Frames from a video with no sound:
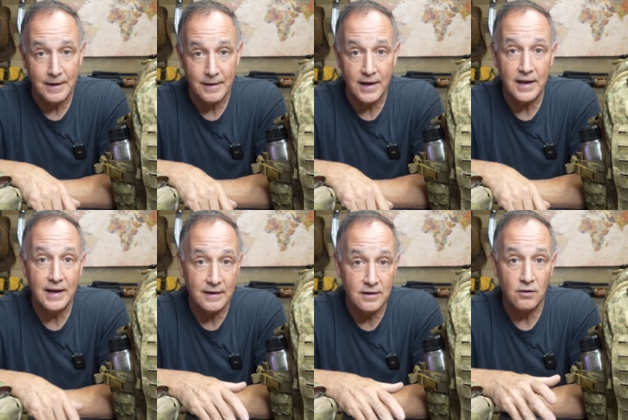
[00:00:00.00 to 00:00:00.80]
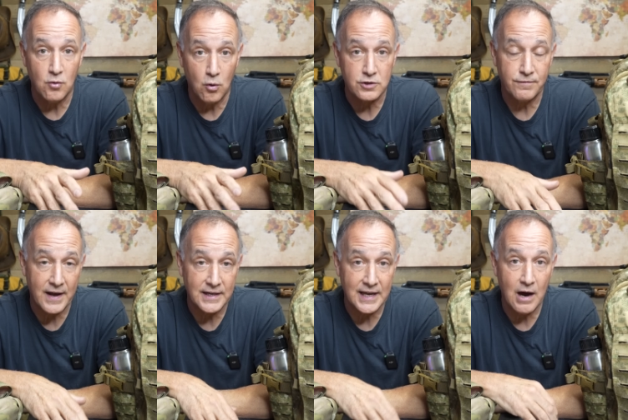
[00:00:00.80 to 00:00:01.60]
Uh, and of course,
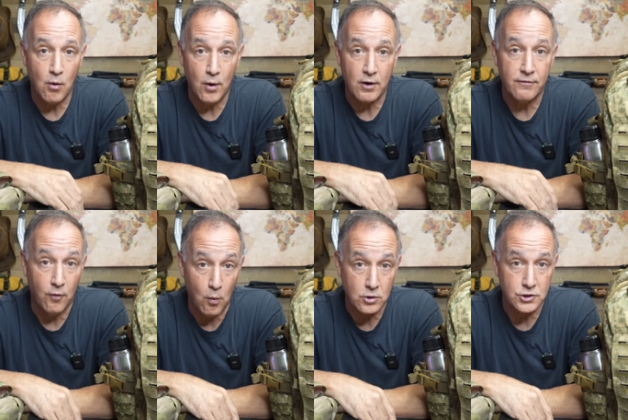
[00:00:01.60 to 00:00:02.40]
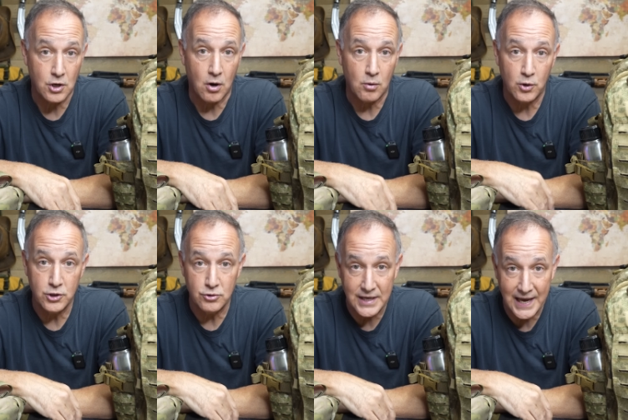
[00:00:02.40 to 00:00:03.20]
finding out where fords are, where
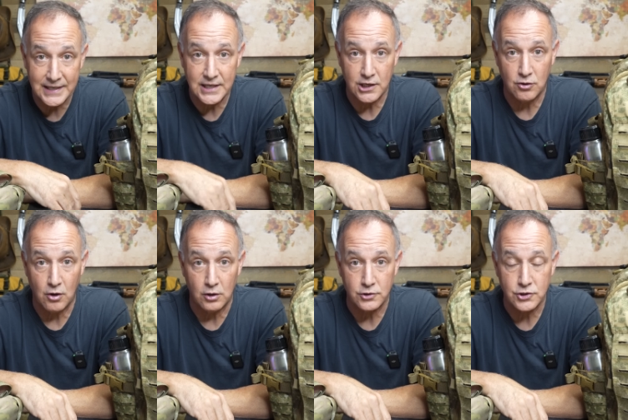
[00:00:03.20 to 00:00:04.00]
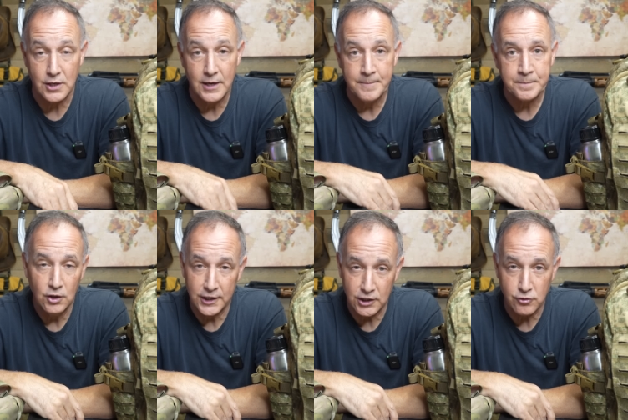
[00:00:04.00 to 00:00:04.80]
you can get across.
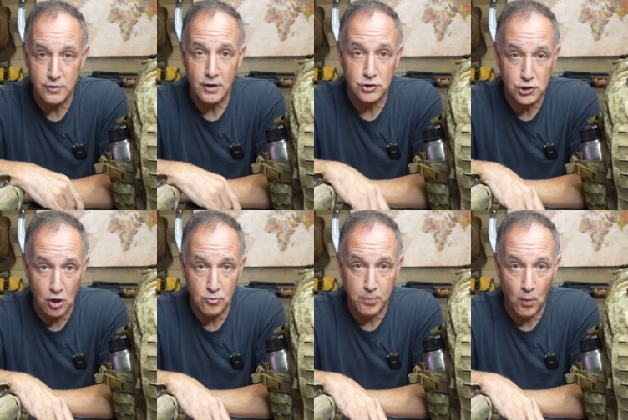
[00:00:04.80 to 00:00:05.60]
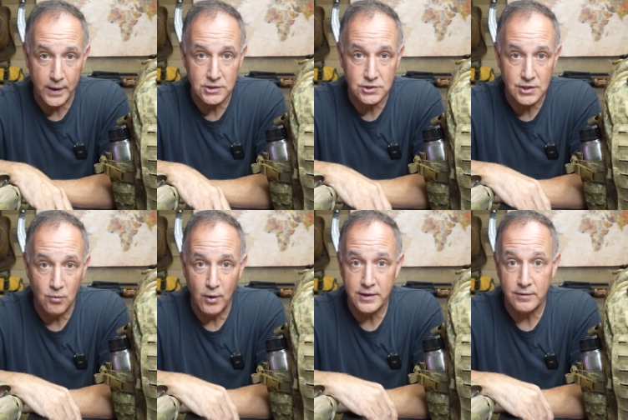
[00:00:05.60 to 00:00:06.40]
Looking through those choke points,
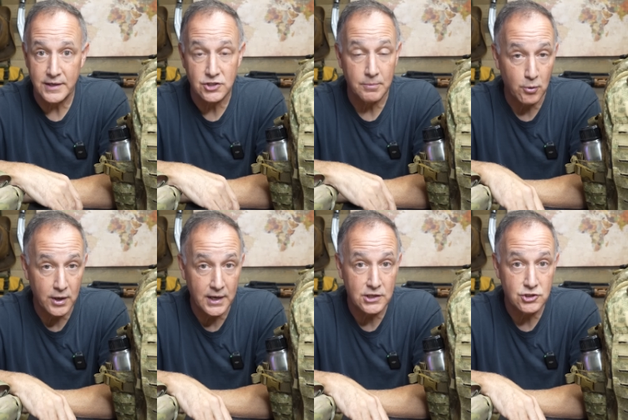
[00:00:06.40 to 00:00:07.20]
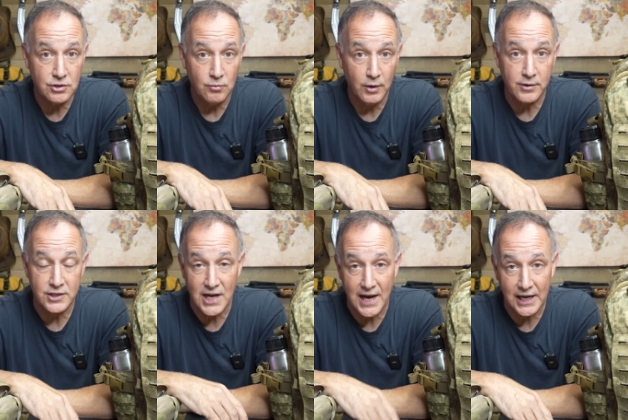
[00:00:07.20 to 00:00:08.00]
uh, whether it's a bridge, whether
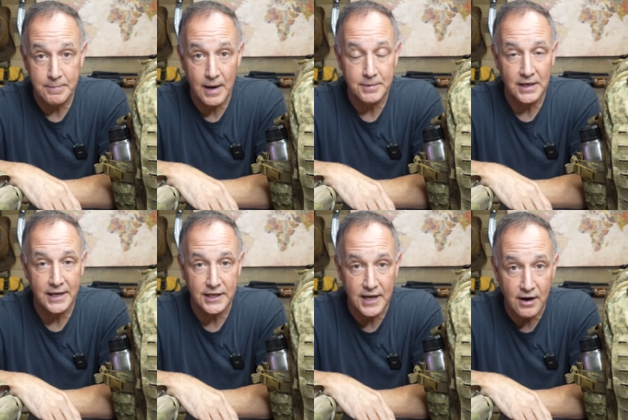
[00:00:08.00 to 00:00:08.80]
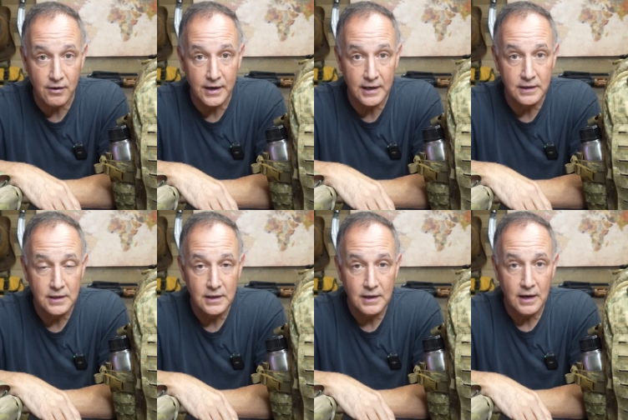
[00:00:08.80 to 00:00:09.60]
it's a highly populated area,
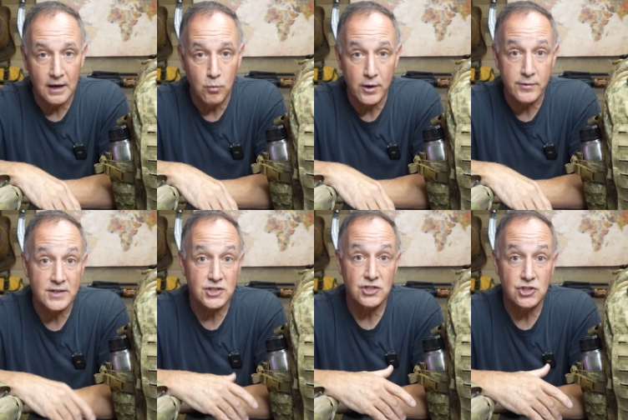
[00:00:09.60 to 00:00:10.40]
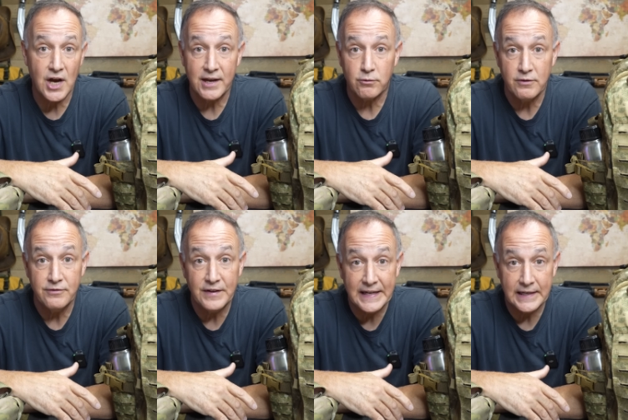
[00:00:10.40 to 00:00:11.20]
uh, whether it's a giant
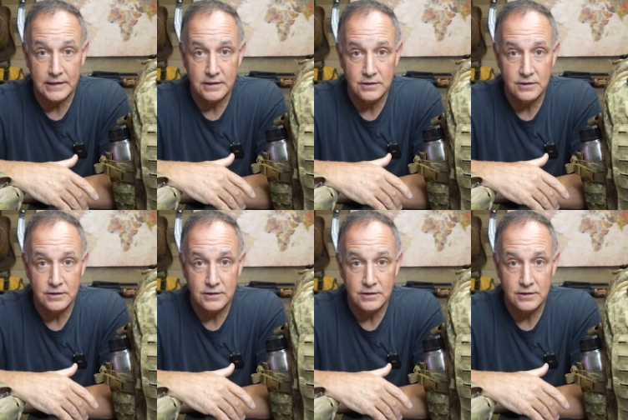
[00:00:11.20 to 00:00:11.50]
ravine,